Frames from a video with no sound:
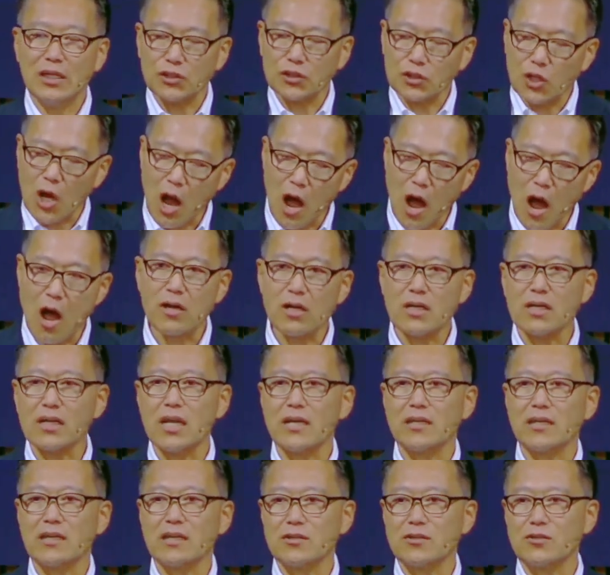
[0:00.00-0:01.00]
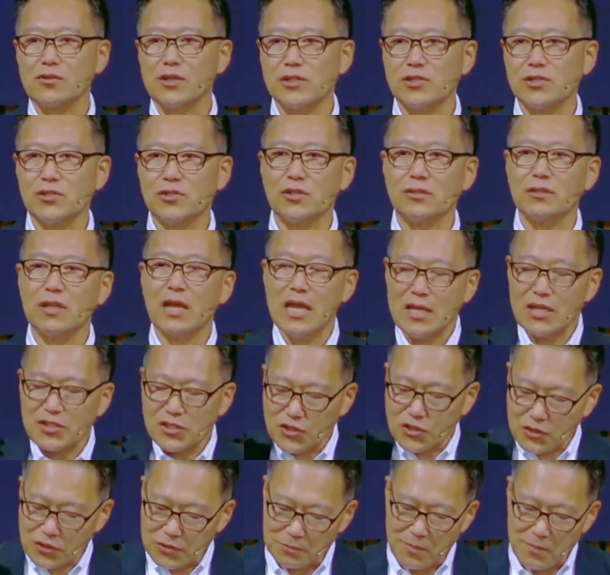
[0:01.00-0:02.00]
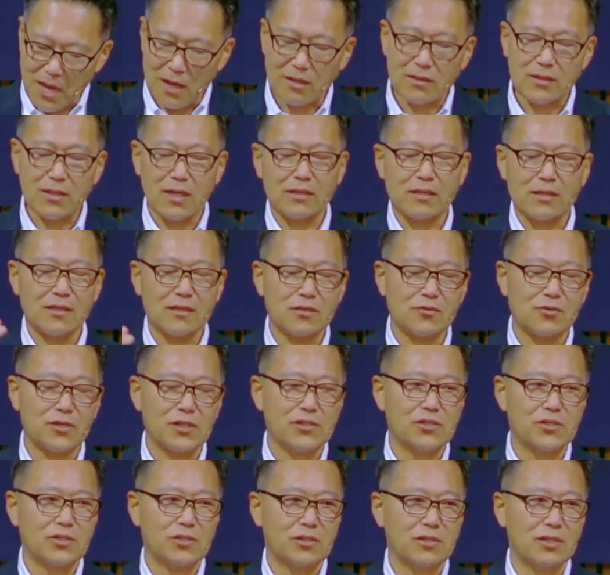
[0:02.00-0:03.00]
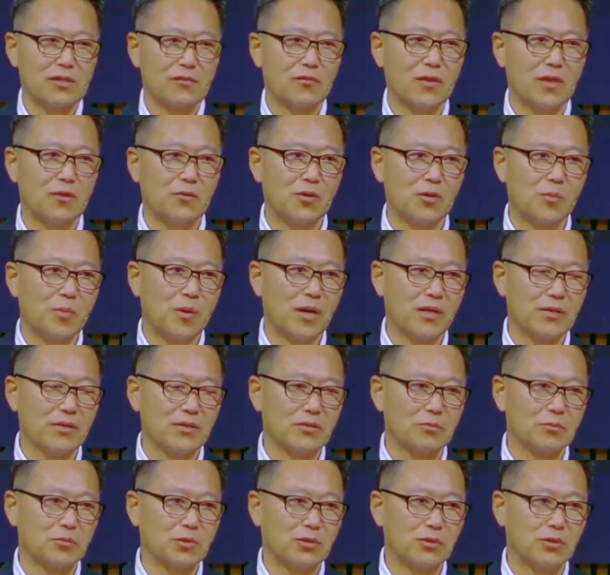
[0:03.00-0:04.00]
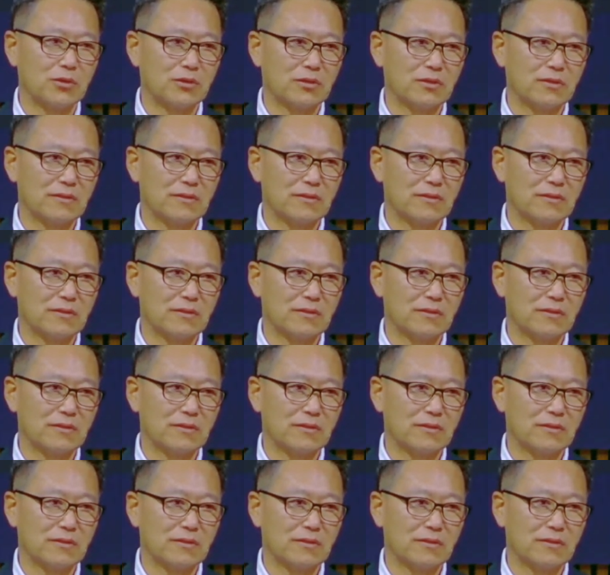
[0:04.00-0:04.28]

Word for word: talk like a Christian, smell like a Christian if that were possible.